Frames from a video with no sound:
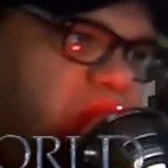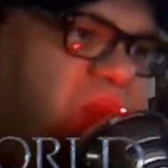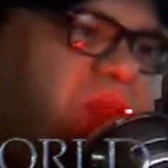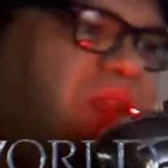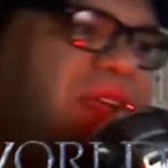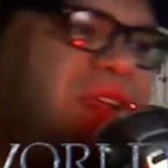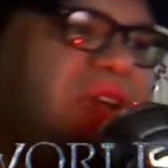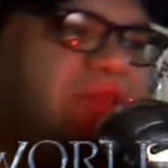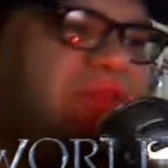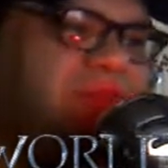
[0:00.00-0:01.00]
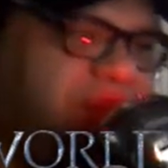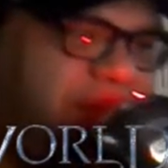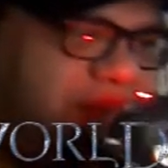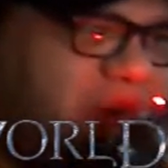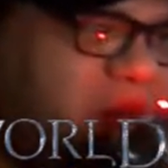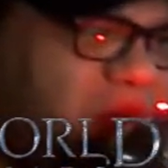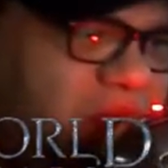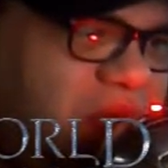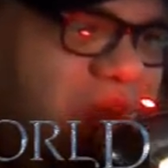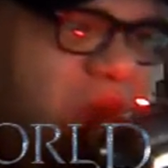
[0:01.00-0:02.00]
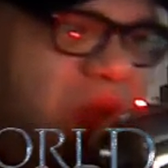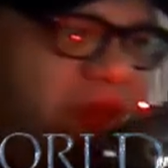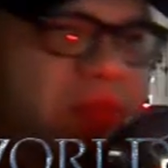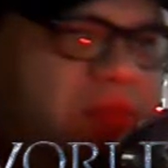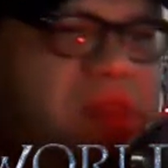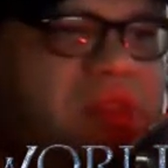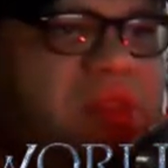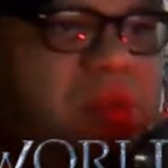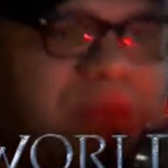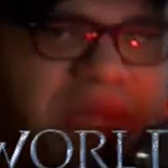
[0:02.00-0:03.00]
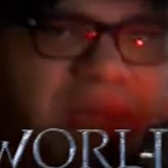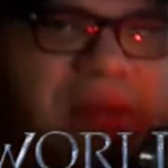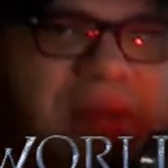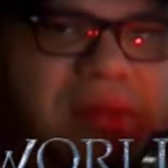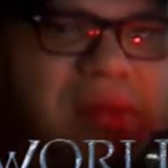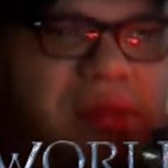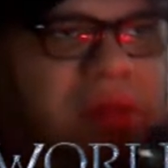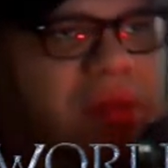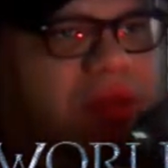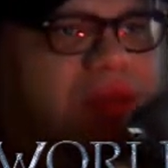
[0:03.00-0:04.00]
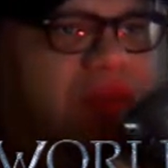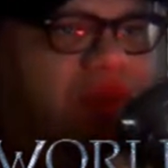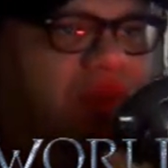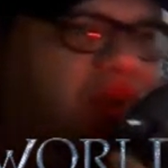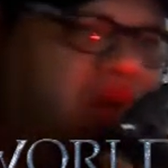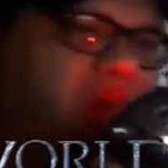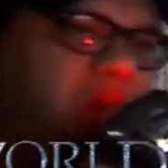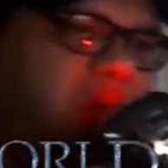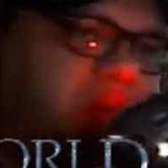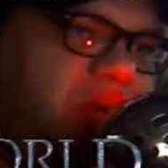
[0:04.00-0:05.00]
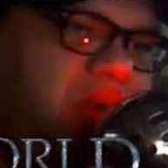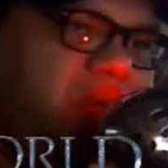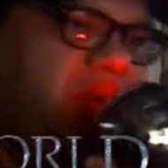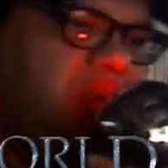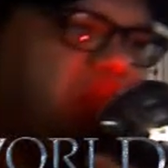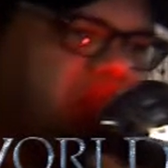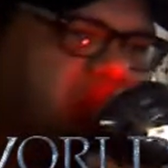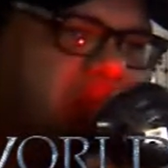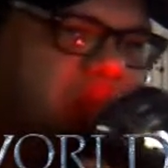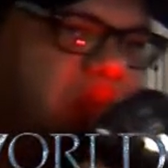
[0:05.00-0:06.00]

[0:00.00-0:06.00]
The plot kind of sort of got away from me a little bit when I was watching it, but it was still